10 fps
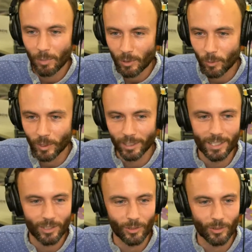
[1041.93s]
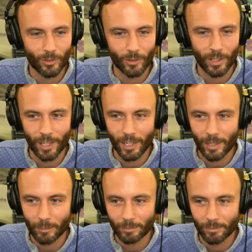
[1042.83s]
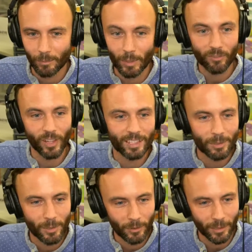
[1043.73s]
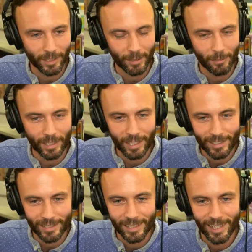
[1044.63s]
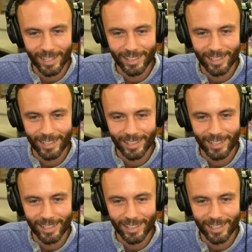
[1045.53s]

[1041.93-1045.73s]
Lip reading: Be willing to be flexible with it, because